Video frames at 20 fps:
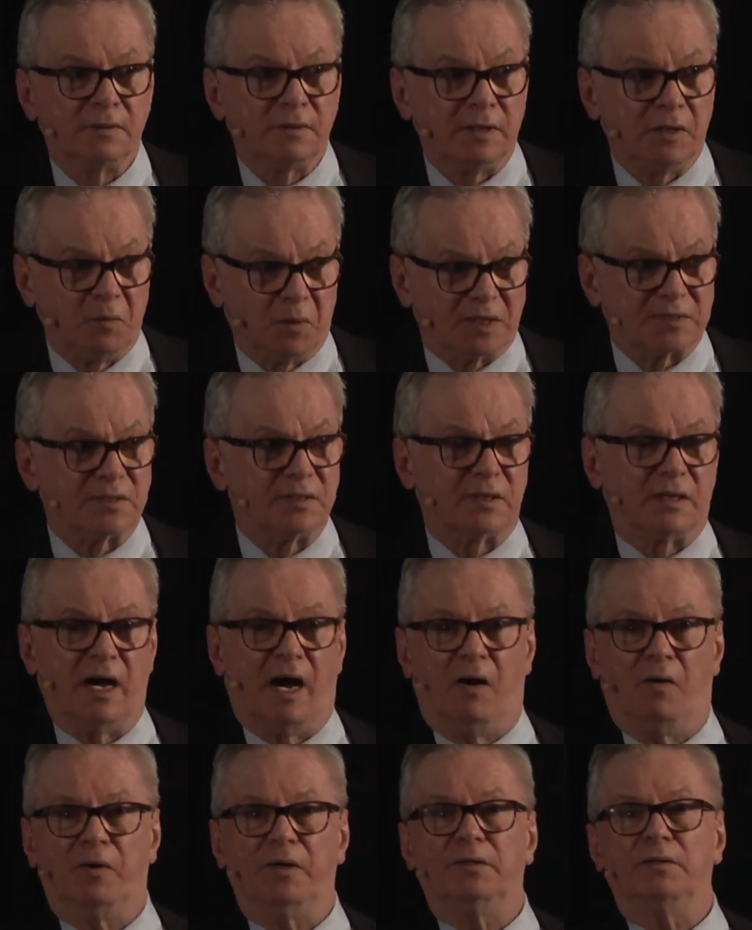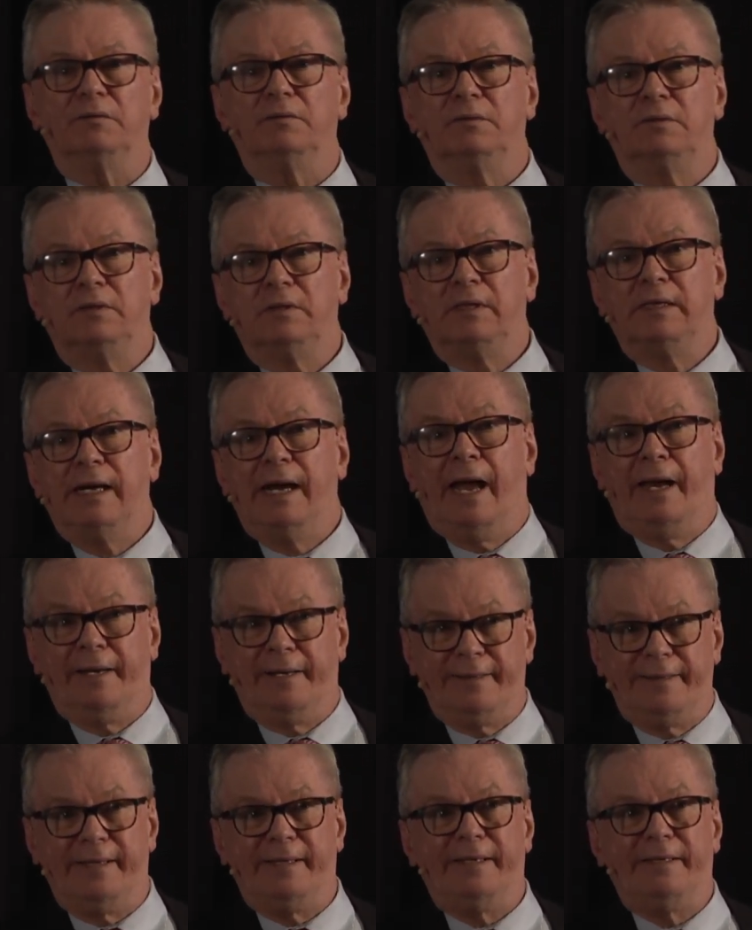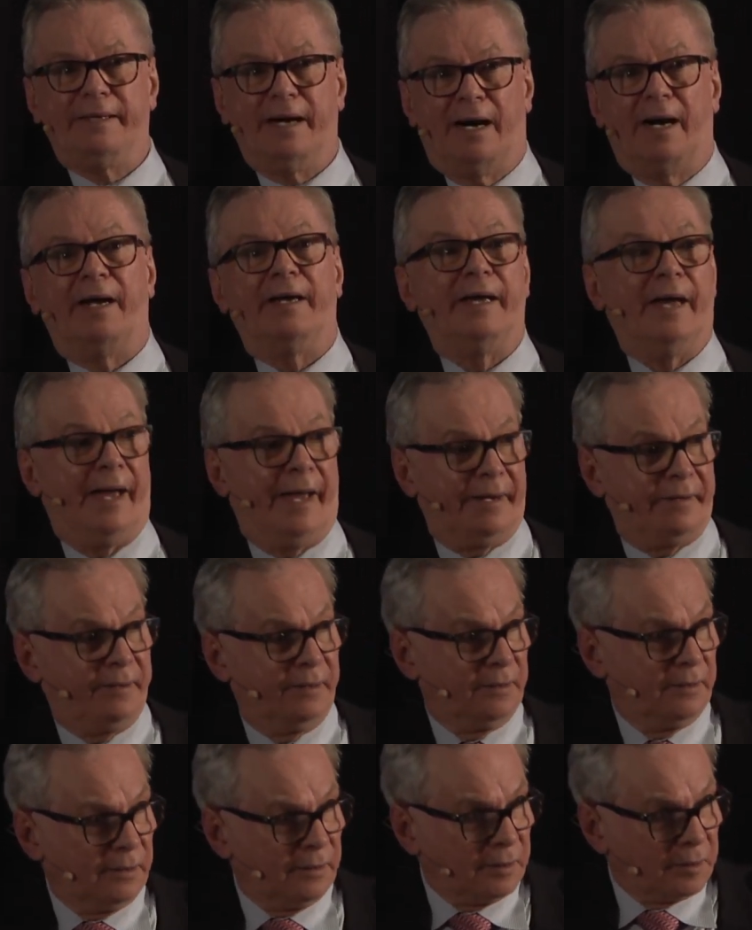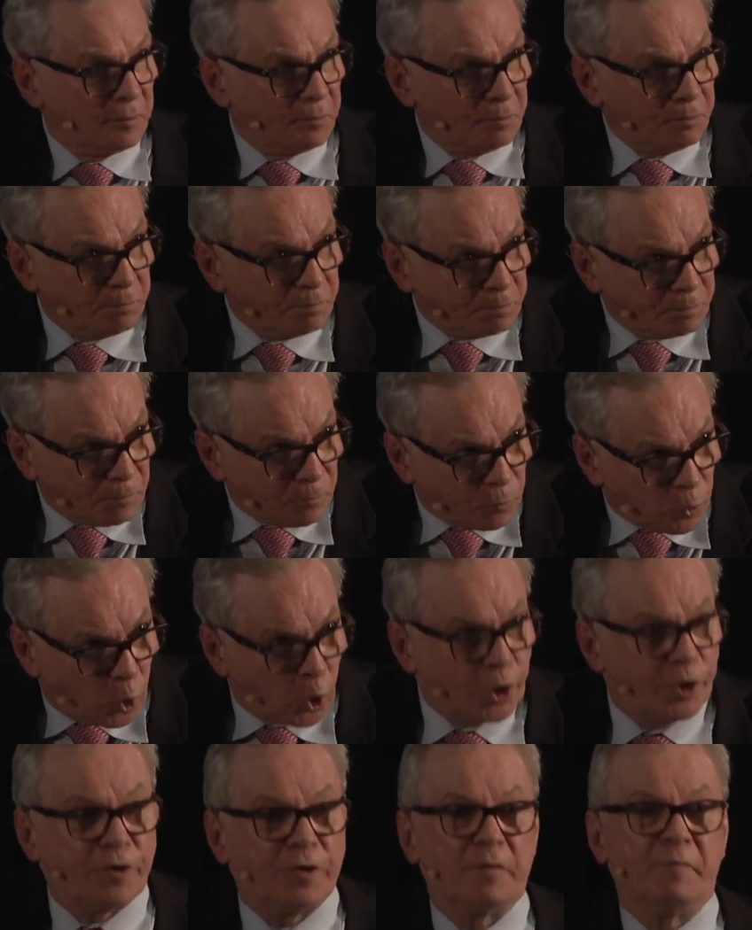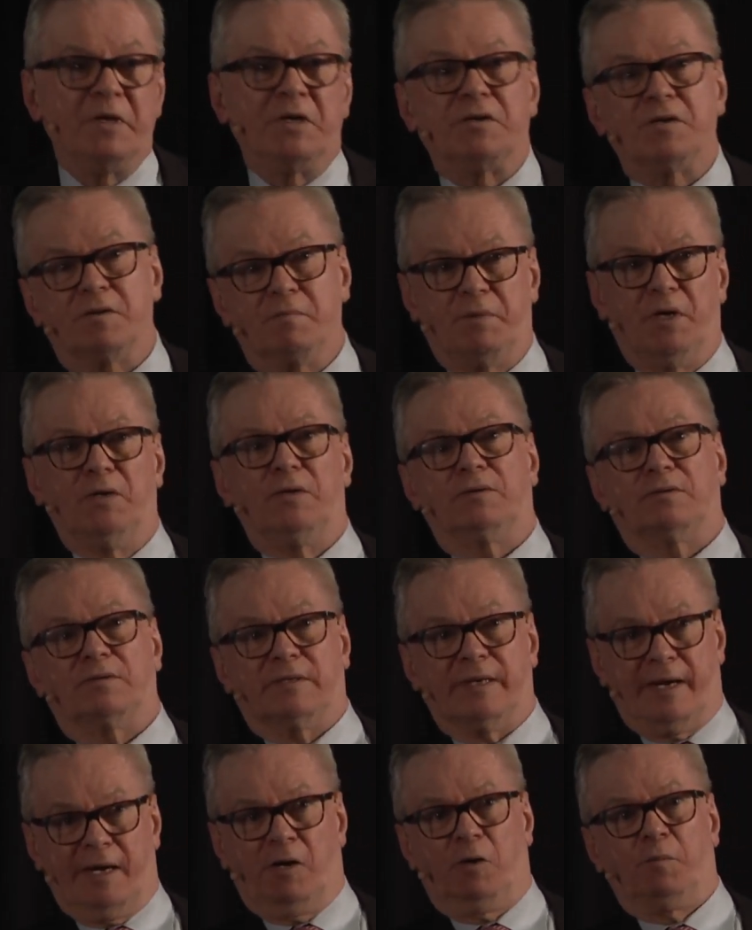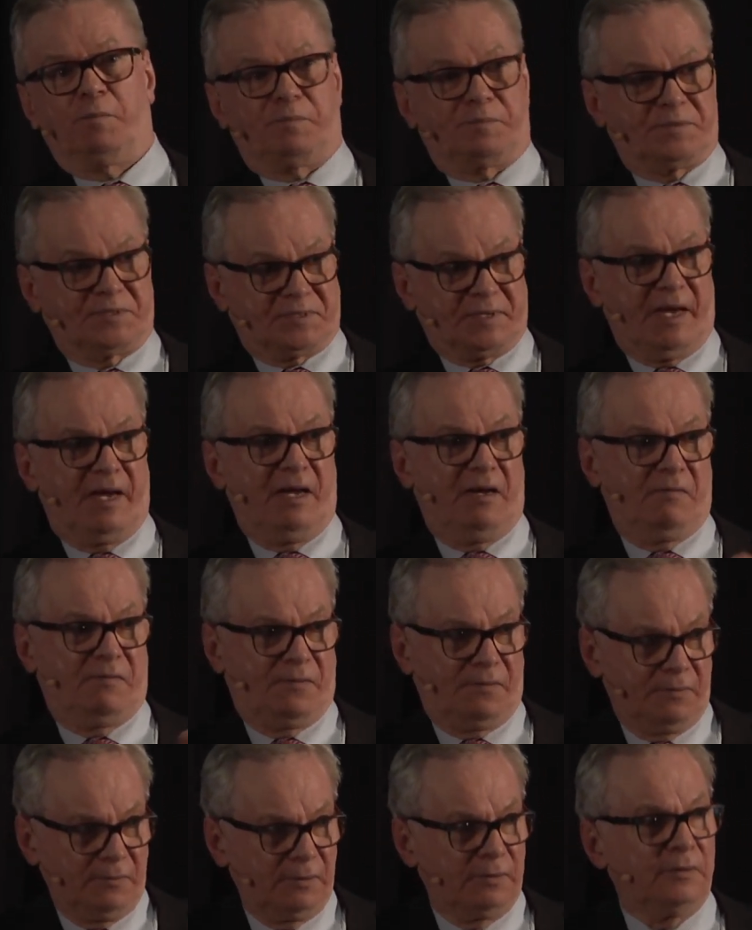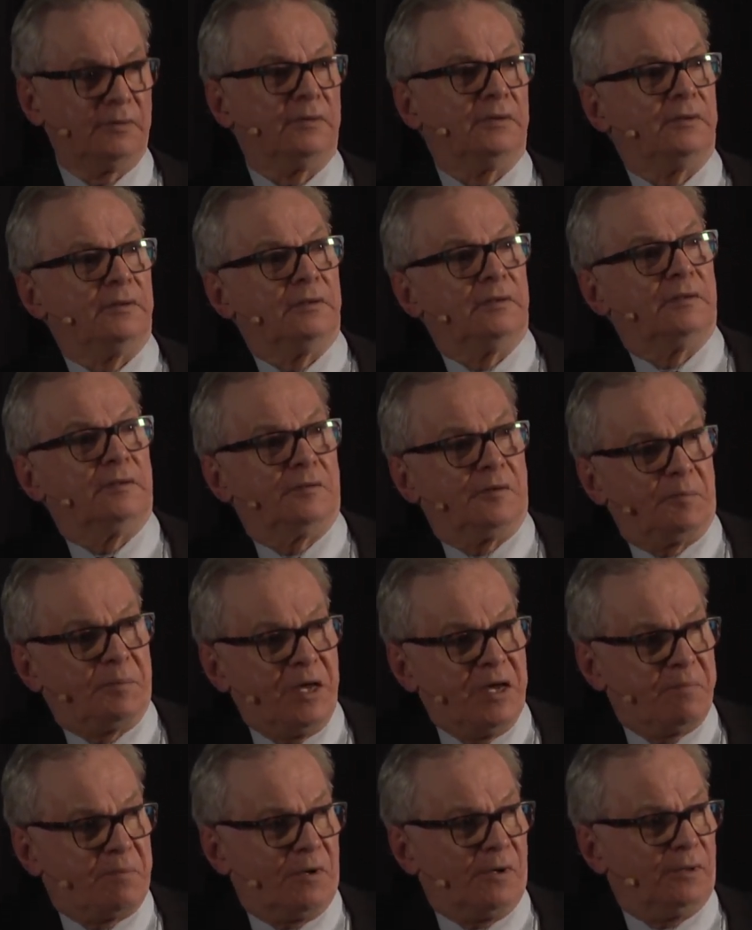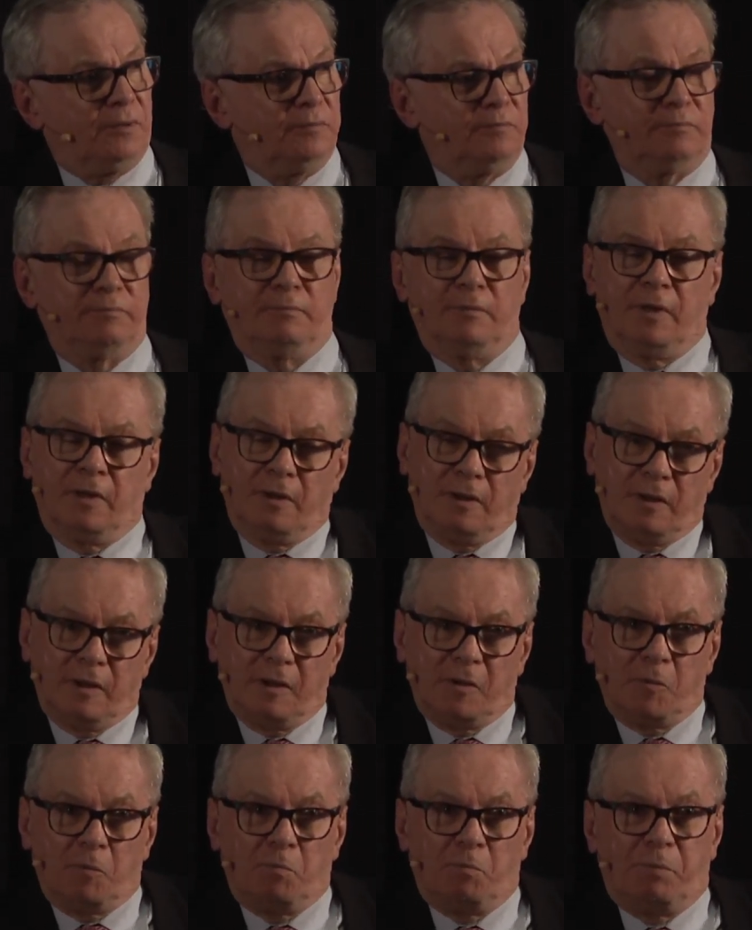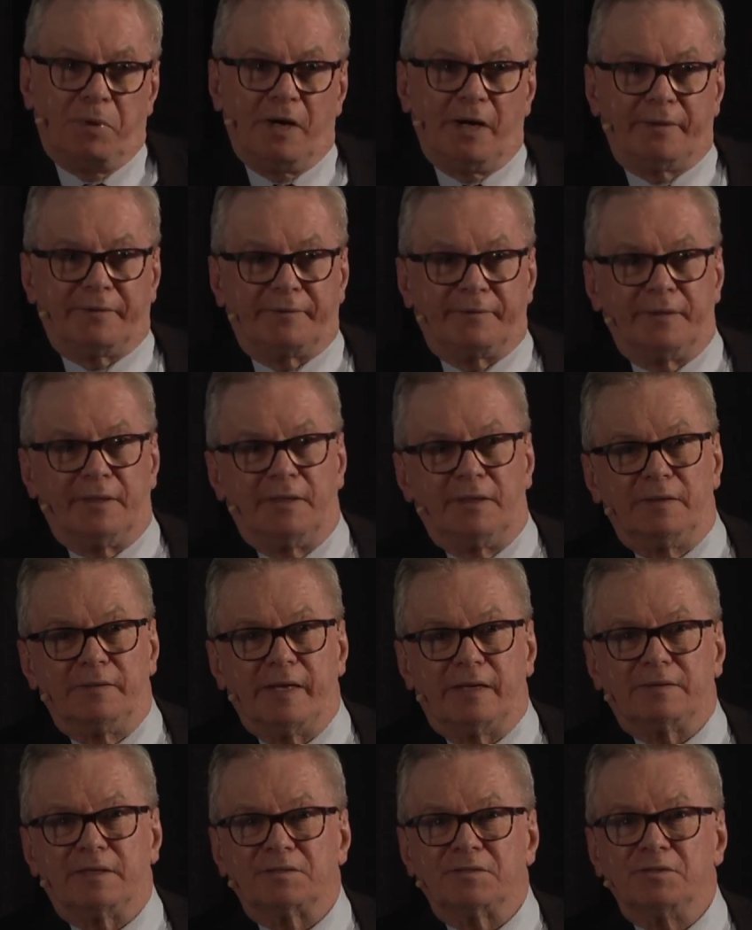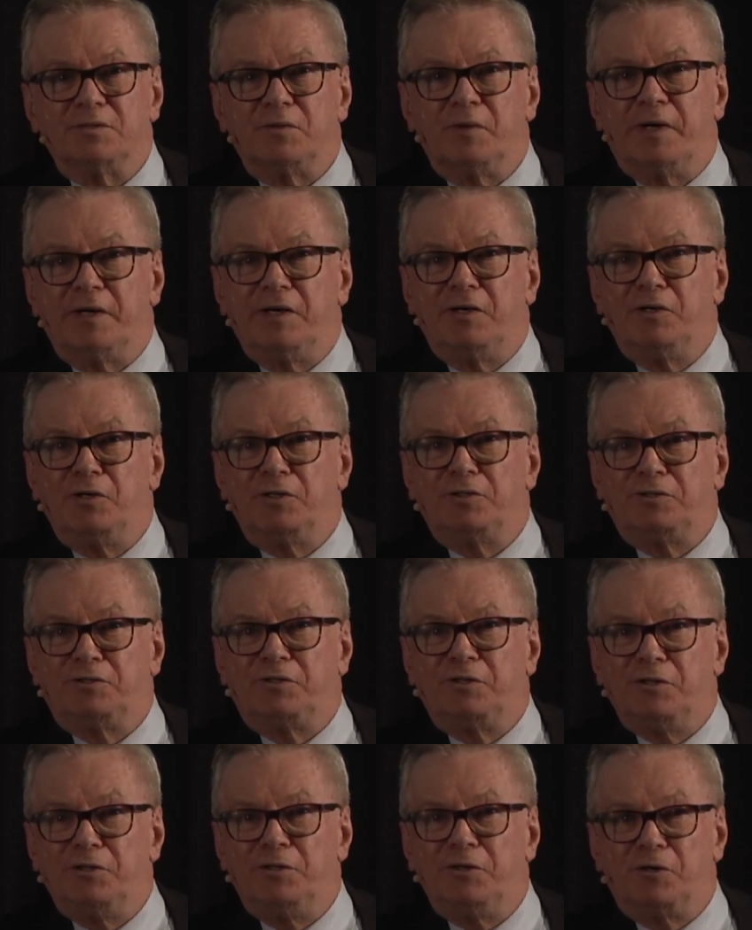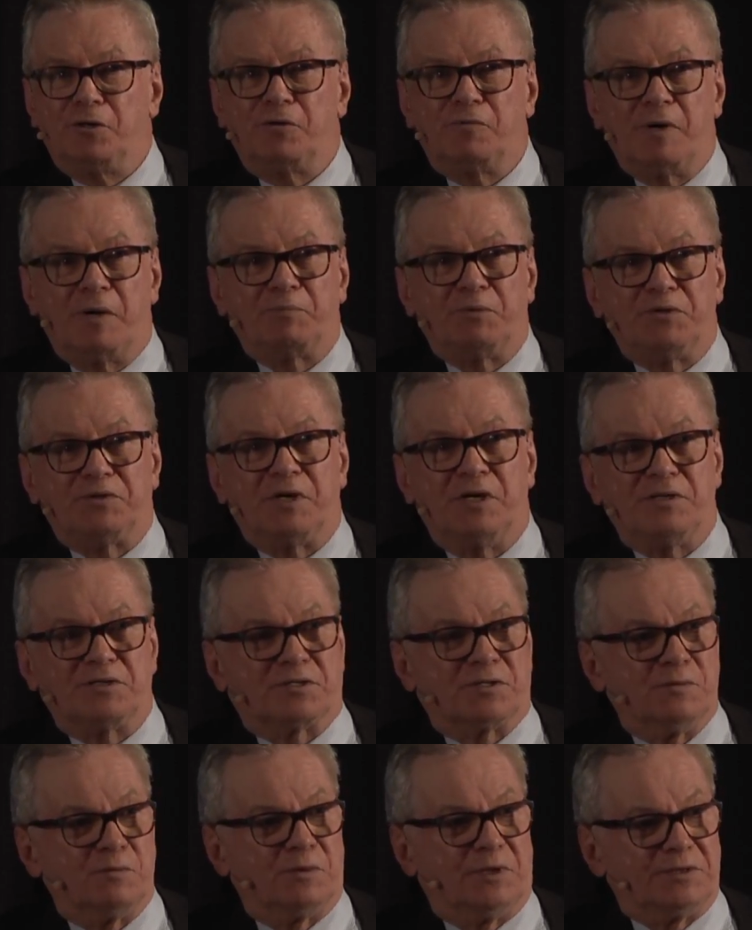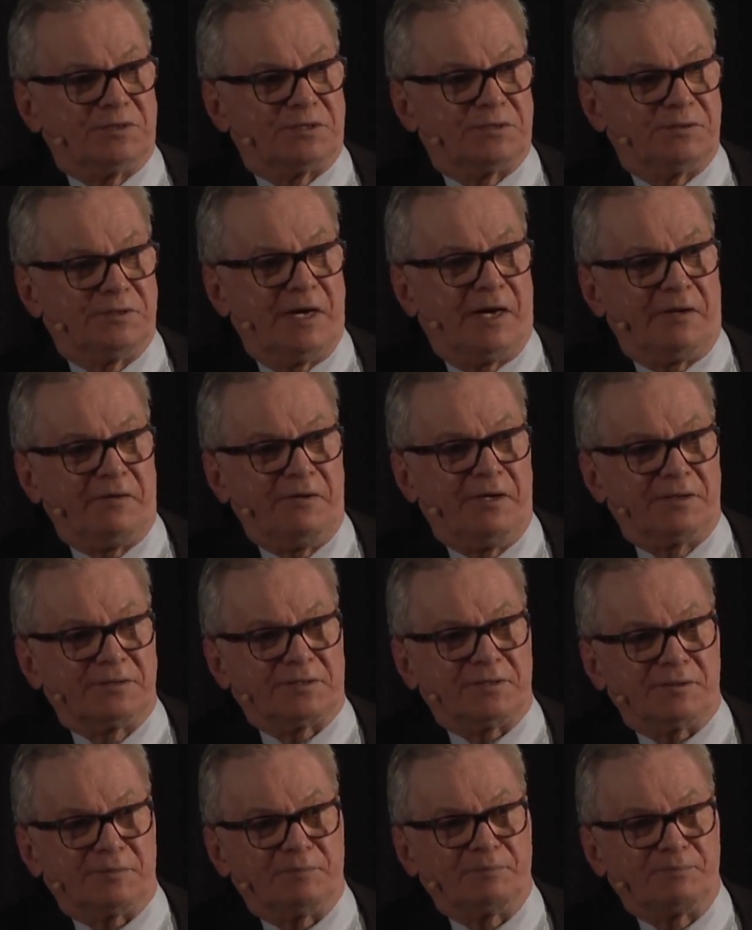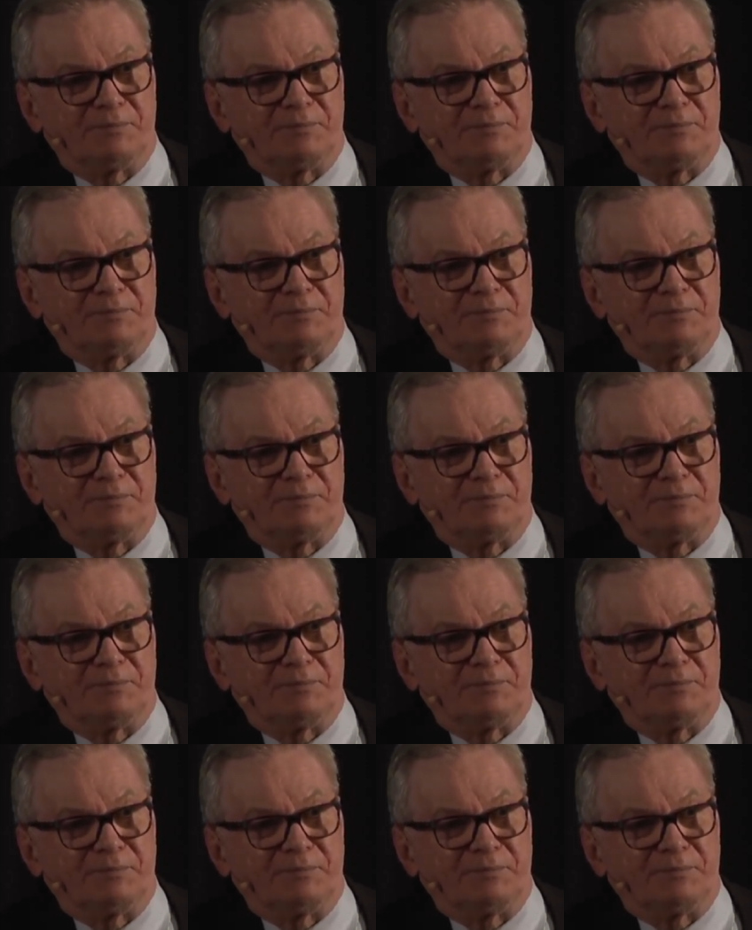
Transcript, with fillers: He wasn't a coward. And indeed, I had ordered him into the boat to help save the people. But uh, that doesn't do any good to your reputation once you're dead, does it?